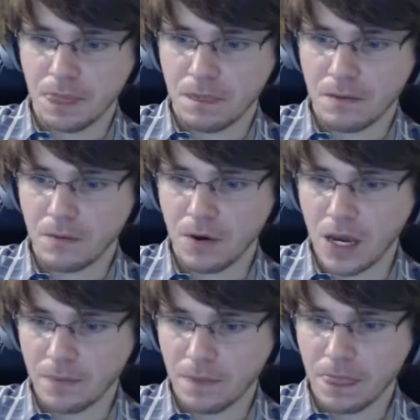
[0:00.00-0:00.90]
All
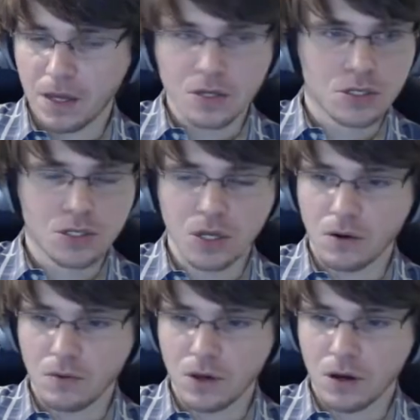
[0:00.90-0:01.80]
right. So
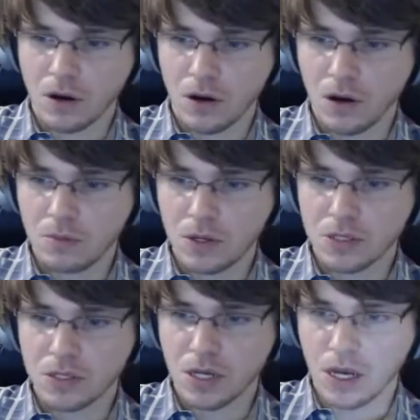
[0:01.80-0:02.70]
we are
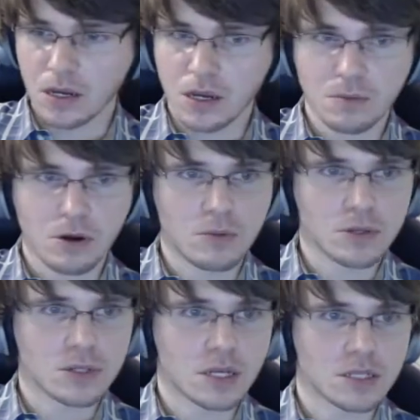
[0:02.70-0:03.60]
almost done. I'm
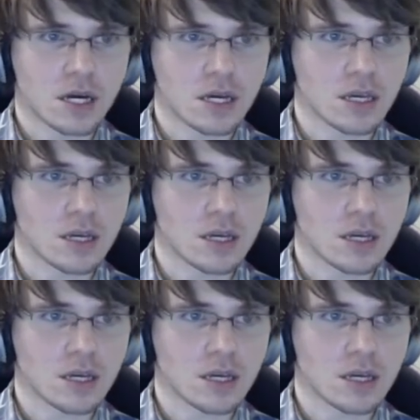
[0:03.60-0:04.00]
almost done talking.